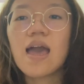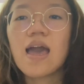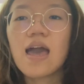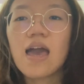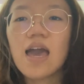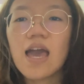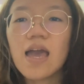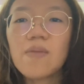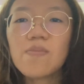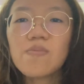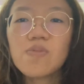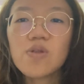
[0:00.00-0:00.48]

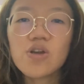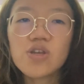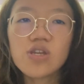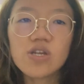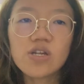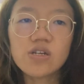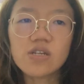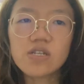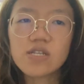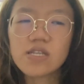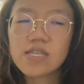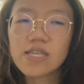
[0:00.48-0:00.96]

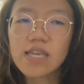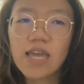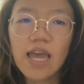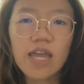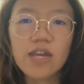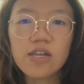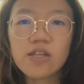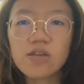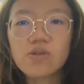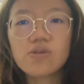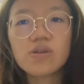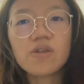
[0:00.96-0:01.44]
Employers
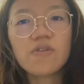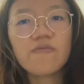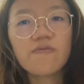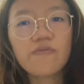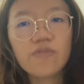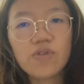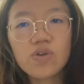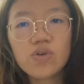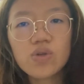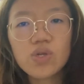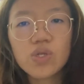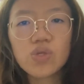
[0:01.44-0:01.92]
cannot
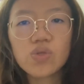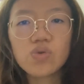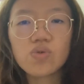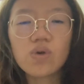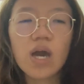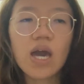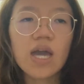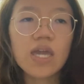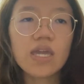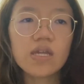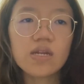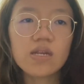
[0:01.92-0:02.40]
refuse to
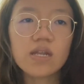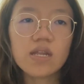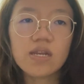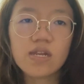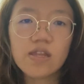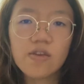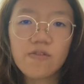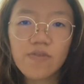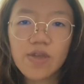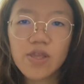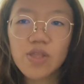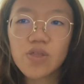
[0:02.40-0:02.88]
hire
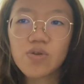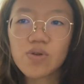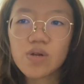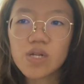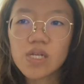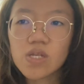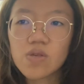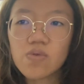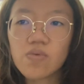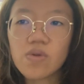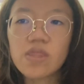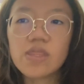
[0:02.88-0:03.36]

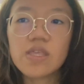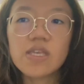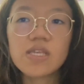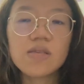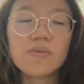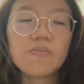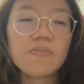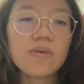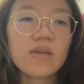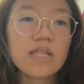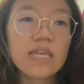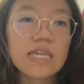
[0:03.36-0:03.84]
individuals with
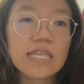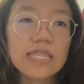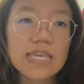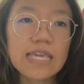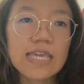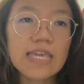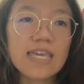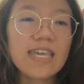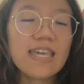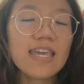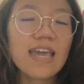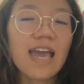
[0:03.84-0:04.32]

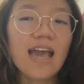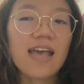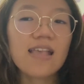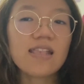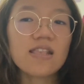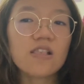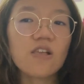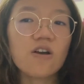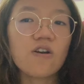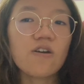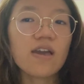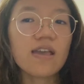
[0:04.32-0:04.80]
disability
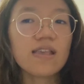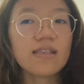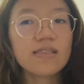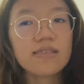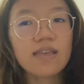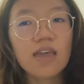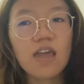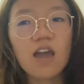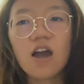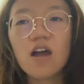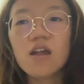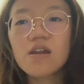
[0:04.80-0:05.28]
as long as
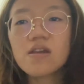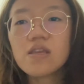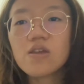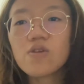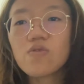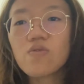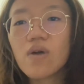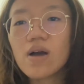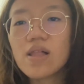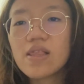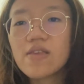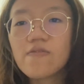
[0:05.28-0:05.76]
they are
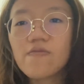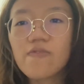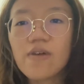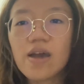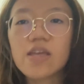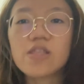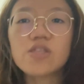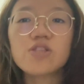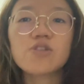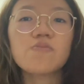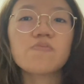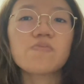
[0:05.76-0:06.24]

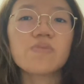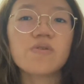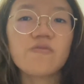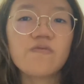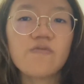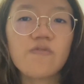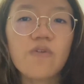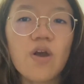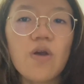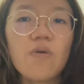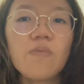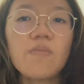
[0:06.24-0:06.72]
qualified to
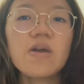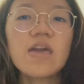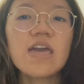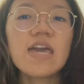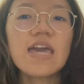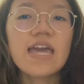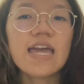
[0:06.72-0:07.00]
perform